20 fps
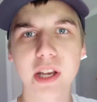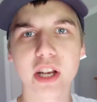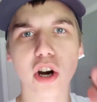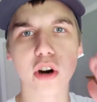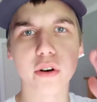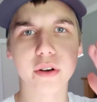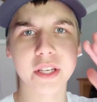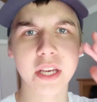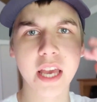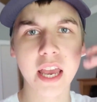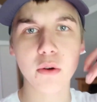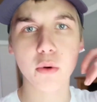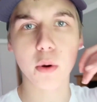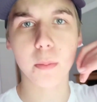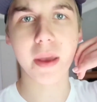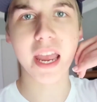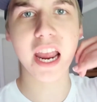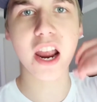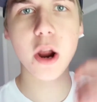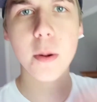calling a
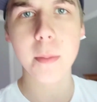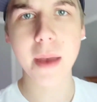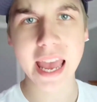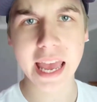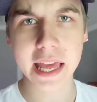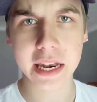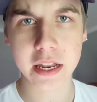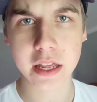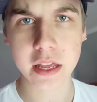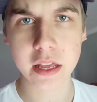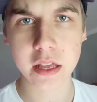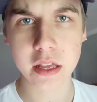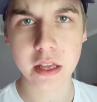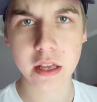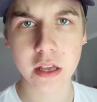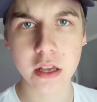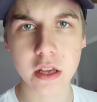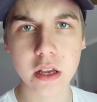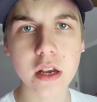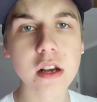repairman
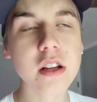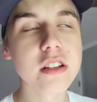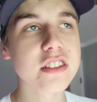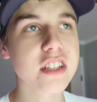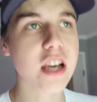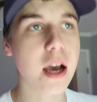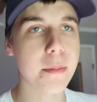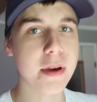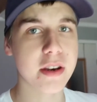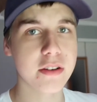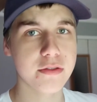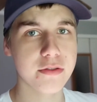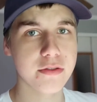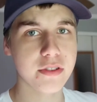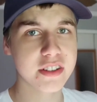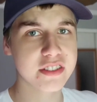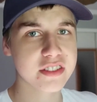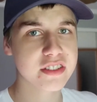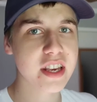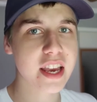to come and
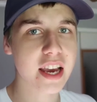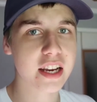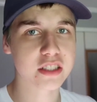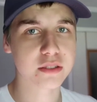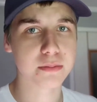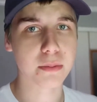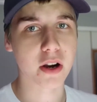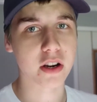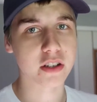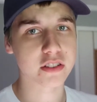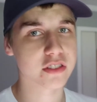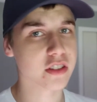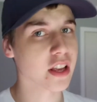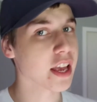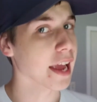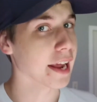fix the Xbox,